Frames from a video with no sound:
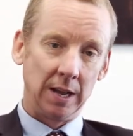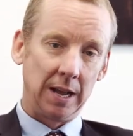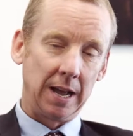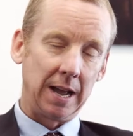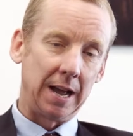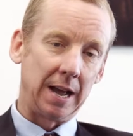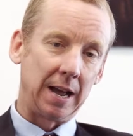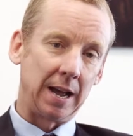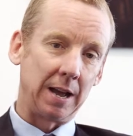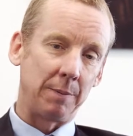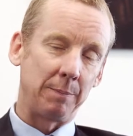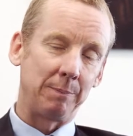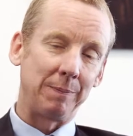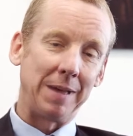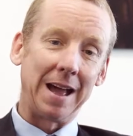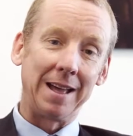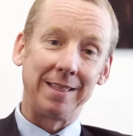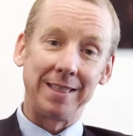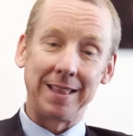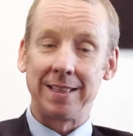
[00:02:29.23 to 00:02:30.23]

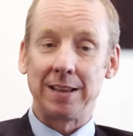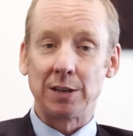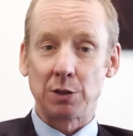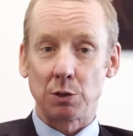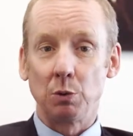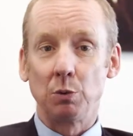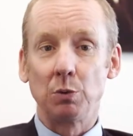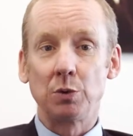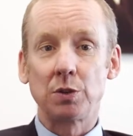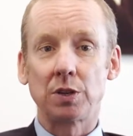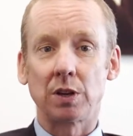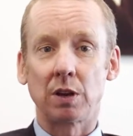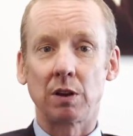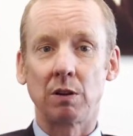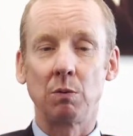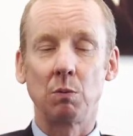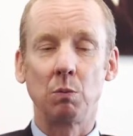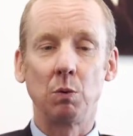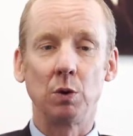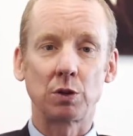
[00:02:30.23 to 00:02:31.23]
And then there's
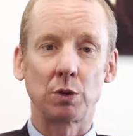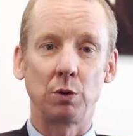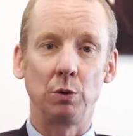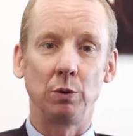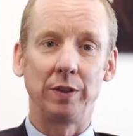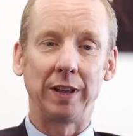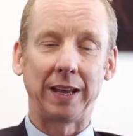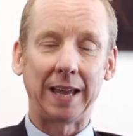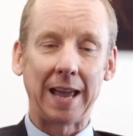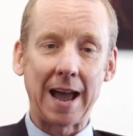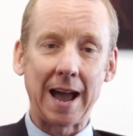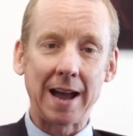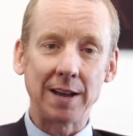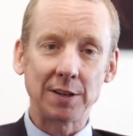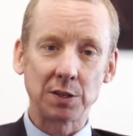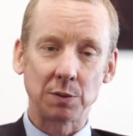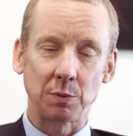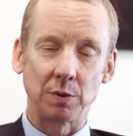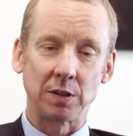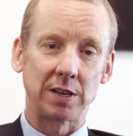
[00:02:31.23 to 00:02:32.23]
also what's called the
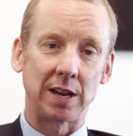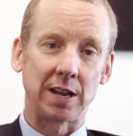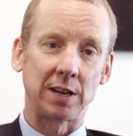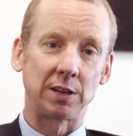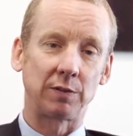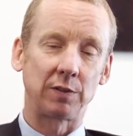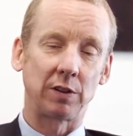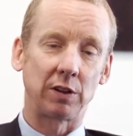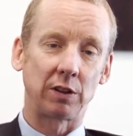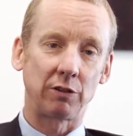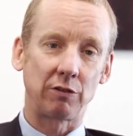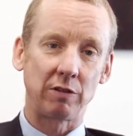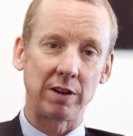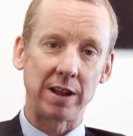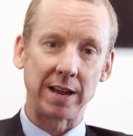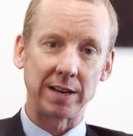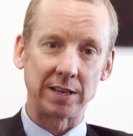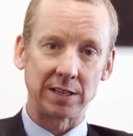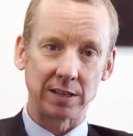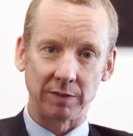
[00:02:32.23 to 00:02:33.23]
CAS, which stands for the
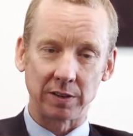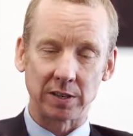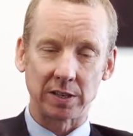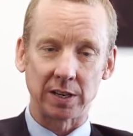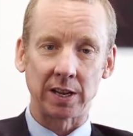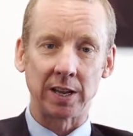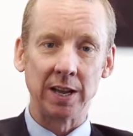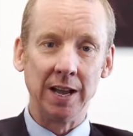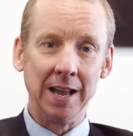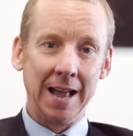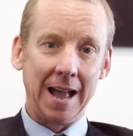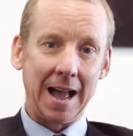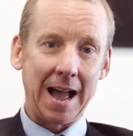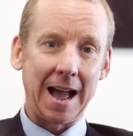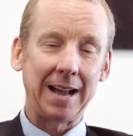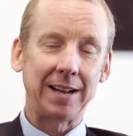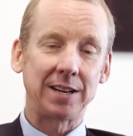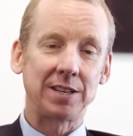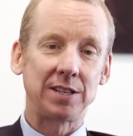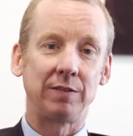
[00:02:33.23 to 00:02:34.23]
creativity,
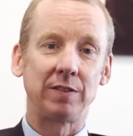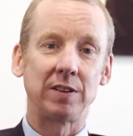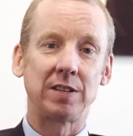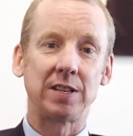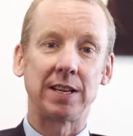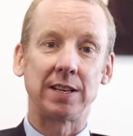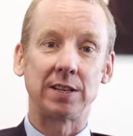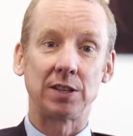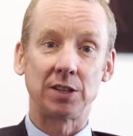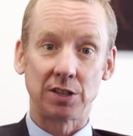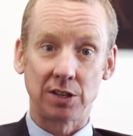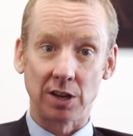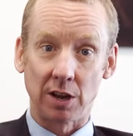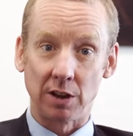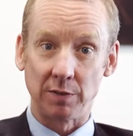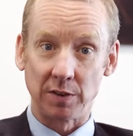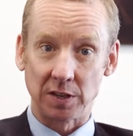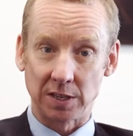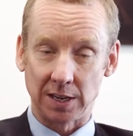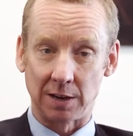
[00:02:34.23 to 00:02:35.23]
activity and
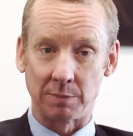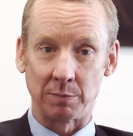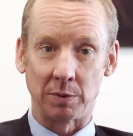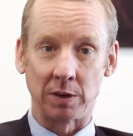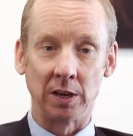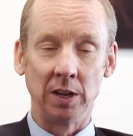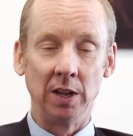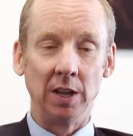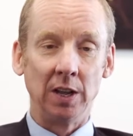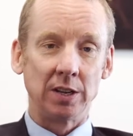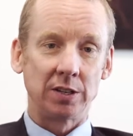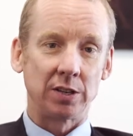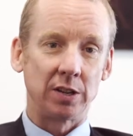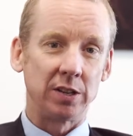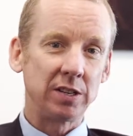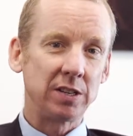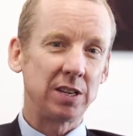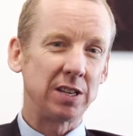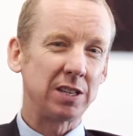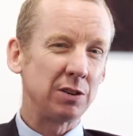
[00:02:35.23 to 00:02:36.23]
service element. So
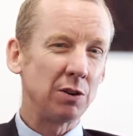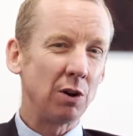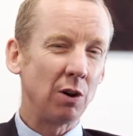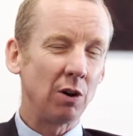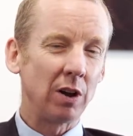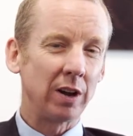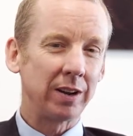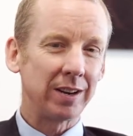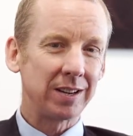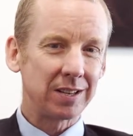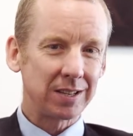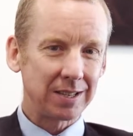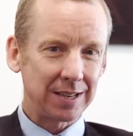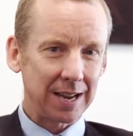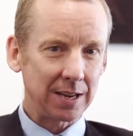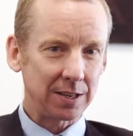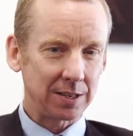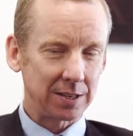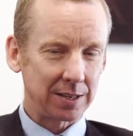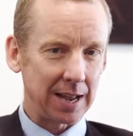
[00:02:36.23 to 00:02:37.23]
this is not an
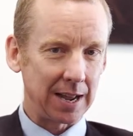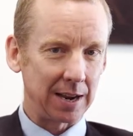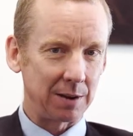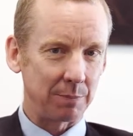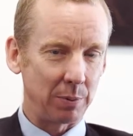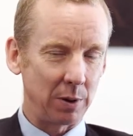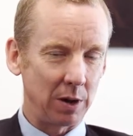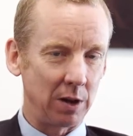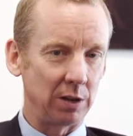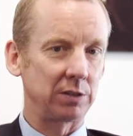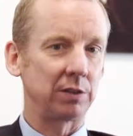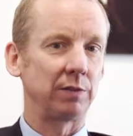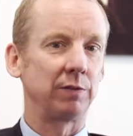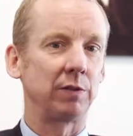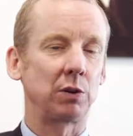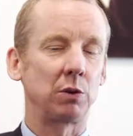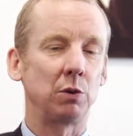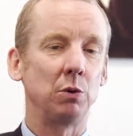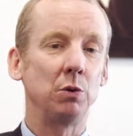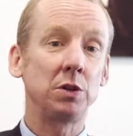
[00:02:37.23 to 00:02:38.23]
assessed part of the
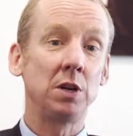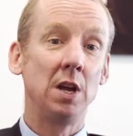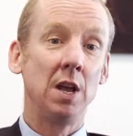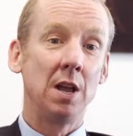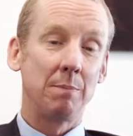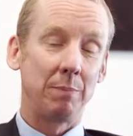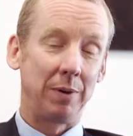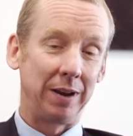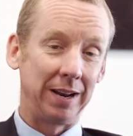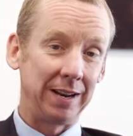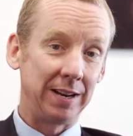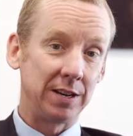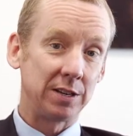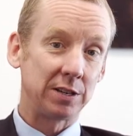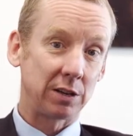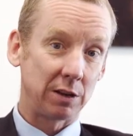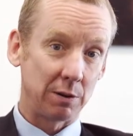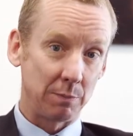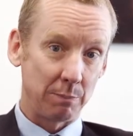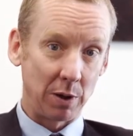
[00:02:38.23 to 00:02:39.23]
course, but it is a
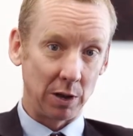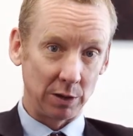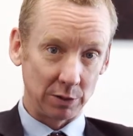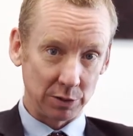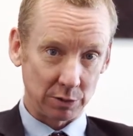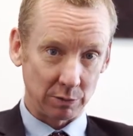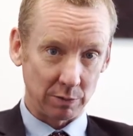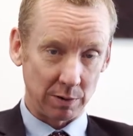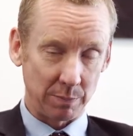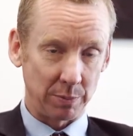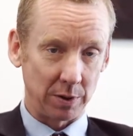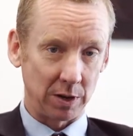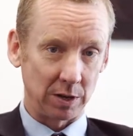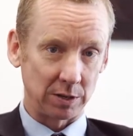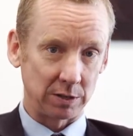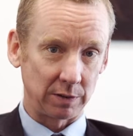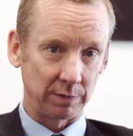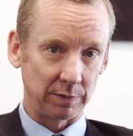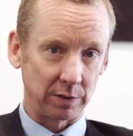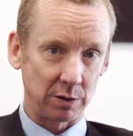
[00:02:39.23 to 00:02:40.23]
compulsory
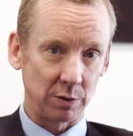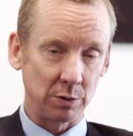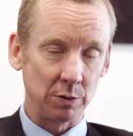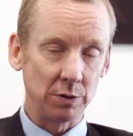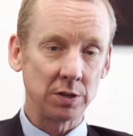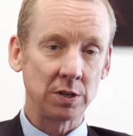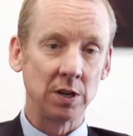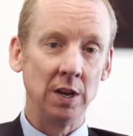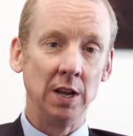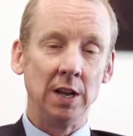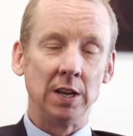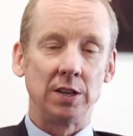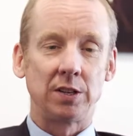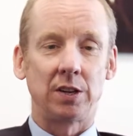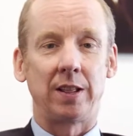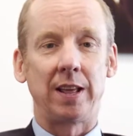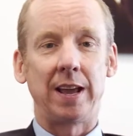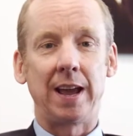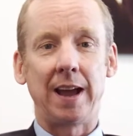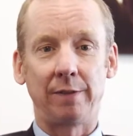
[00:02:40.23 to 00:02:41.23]
part of the course. So
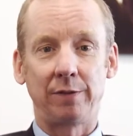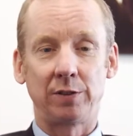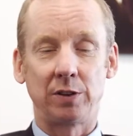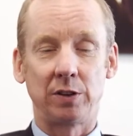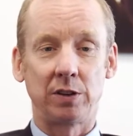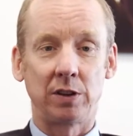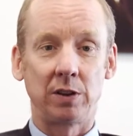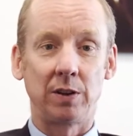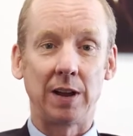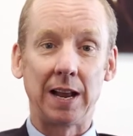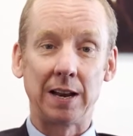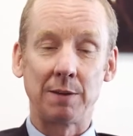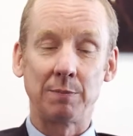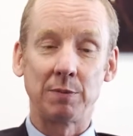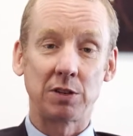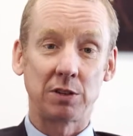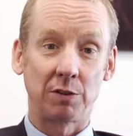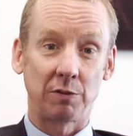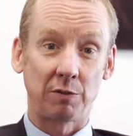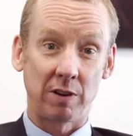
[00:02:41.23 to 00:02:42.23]
they have to do
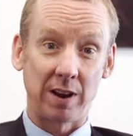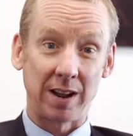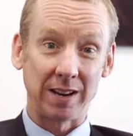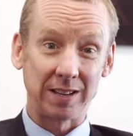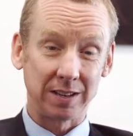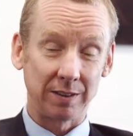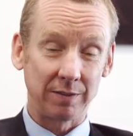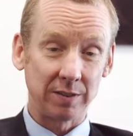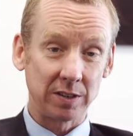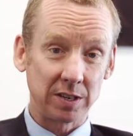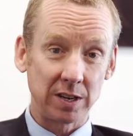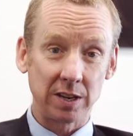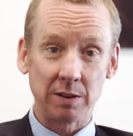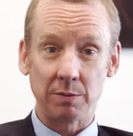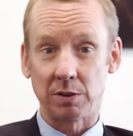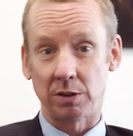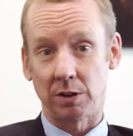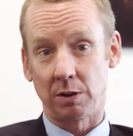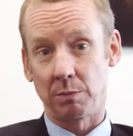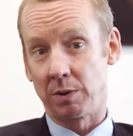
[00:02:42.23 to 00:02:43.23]
elements of creativity,
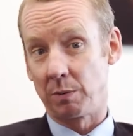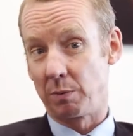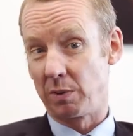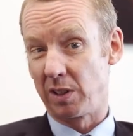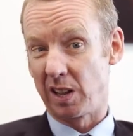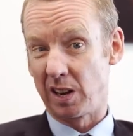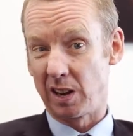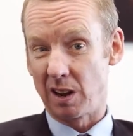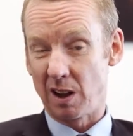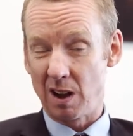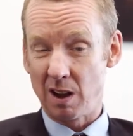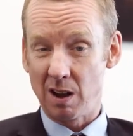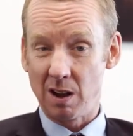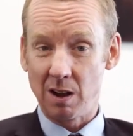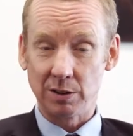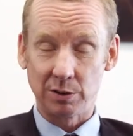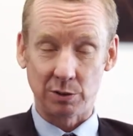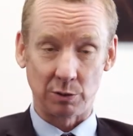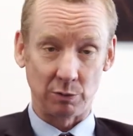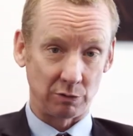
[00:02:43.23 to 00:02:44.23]
which could be within
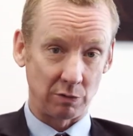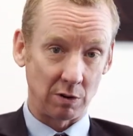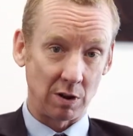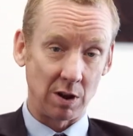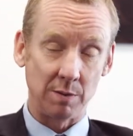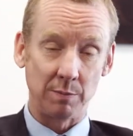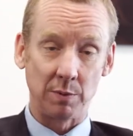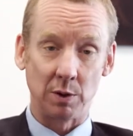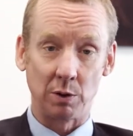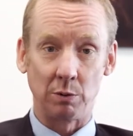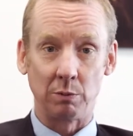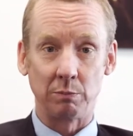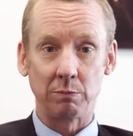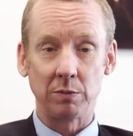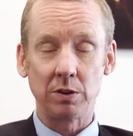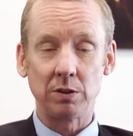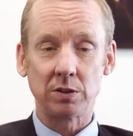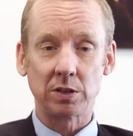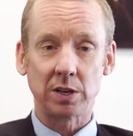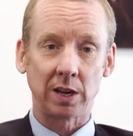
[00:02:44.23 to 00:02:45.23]
art or drama or
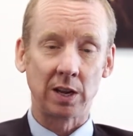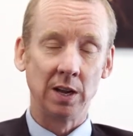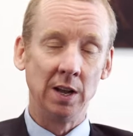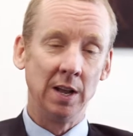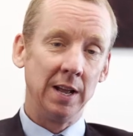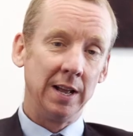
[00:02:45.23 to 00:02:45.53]
music.